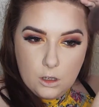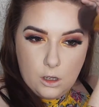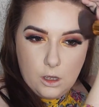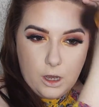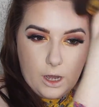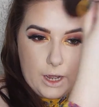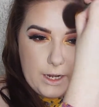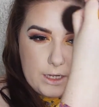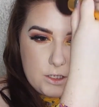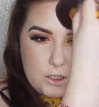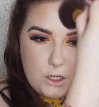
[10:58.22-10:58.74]

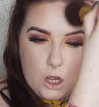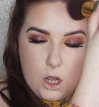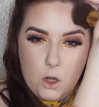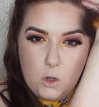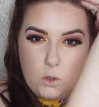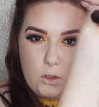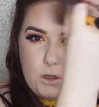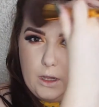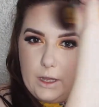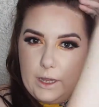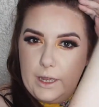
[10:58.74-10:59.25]
I
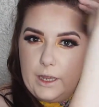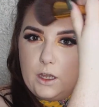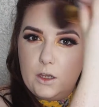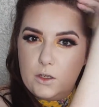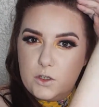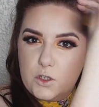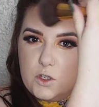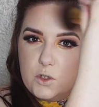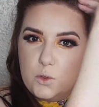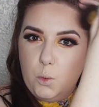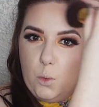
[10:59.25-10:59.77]
don't like
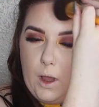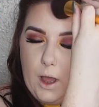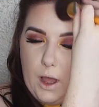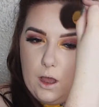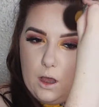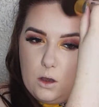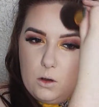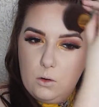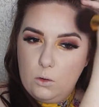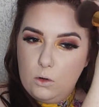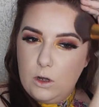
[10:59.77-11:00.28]

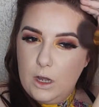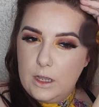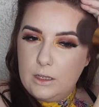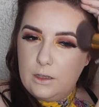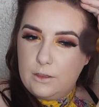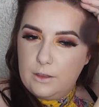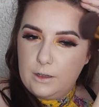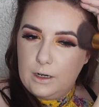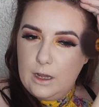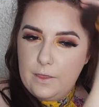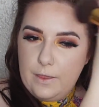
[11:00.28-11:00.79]
swirl or
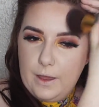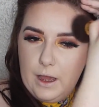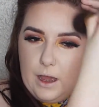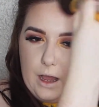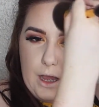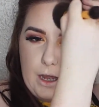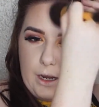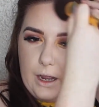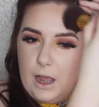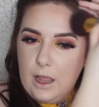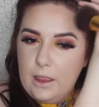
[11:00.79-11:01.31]
anything like that.
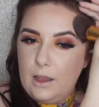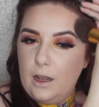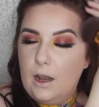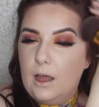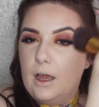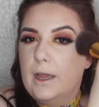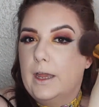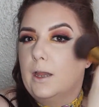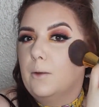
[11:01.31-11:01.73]
I kind of like